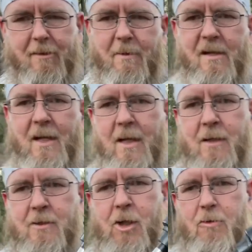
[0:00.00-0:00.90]
but
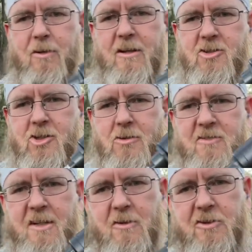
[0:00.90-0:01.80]
you don't really shoot
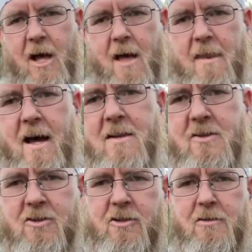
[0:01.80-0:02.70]
single shot 9. You
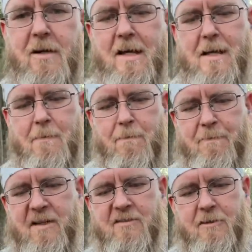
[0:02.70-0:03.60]
shoot a
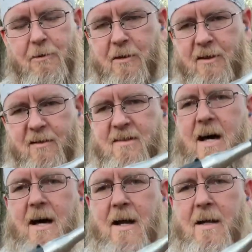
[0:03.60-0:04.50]
pistol with a
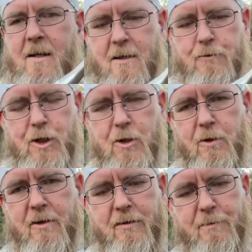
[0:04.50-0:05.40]
slide and a
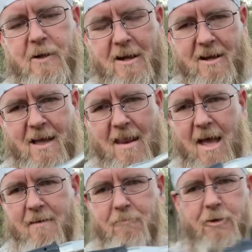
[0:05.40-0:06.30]
recoil spring, and
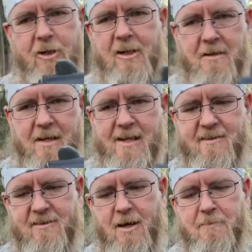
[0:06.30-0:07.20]
that really
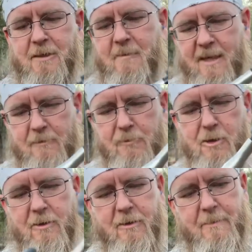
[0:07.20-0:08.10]
eats up some of that
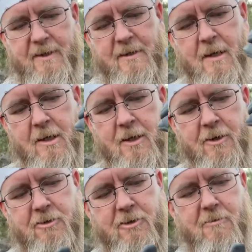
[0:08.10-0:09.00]
recoil. But
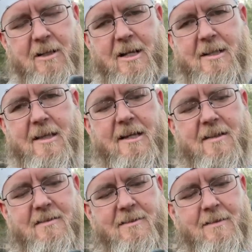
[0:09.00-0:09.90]
shooting it like
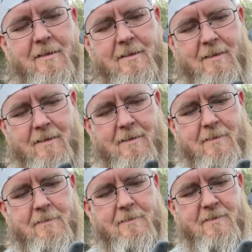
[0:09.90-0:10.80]
this,
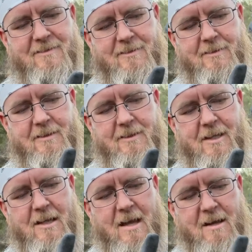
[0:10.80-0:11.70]

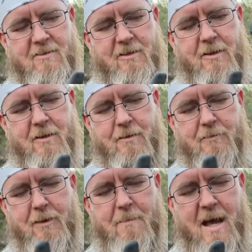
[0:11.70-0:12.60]
it actually hurts
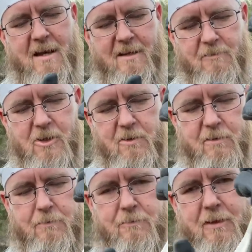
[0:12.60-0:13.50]
really bad, and it
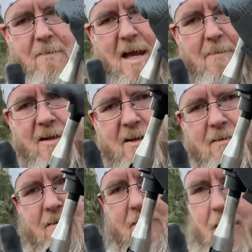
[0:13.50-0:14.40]
recoils really bad because
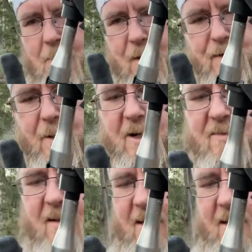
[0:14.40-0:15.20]
there's no moving parts in the